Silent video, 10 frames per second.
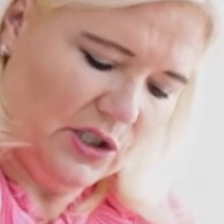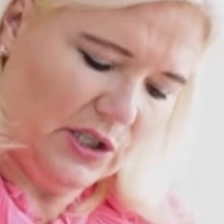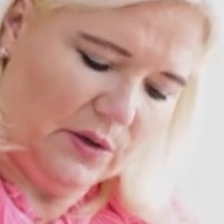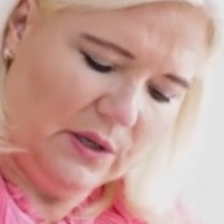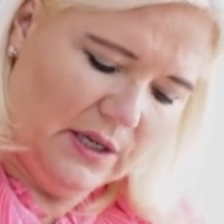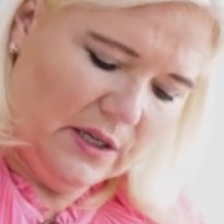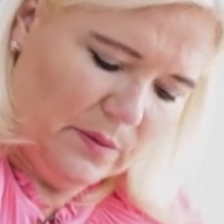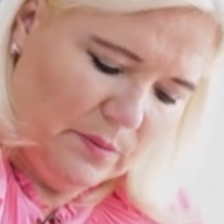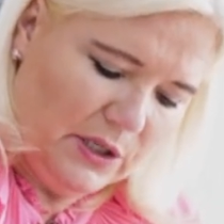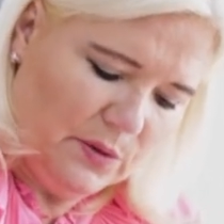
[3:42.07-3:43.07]
So
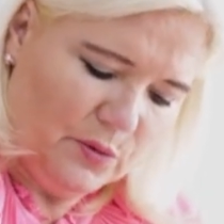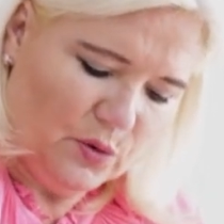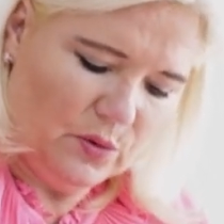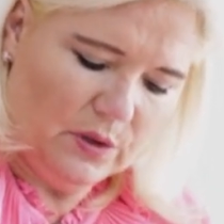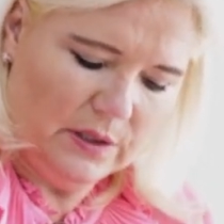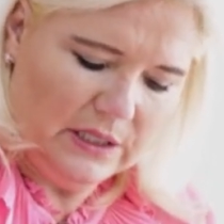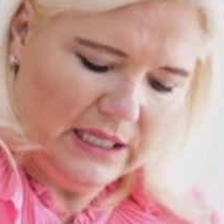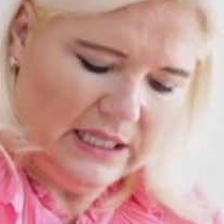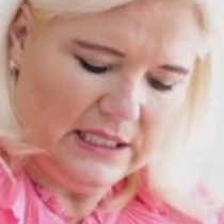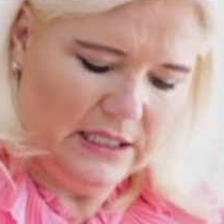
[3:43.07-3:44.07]
minimal
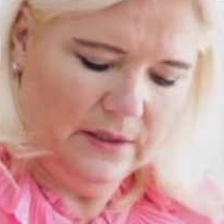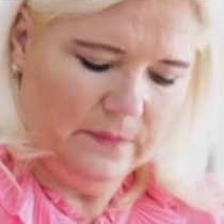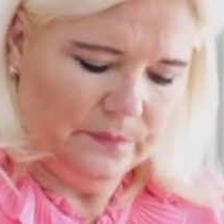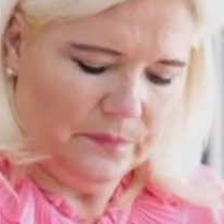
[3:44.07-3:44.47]
kneading.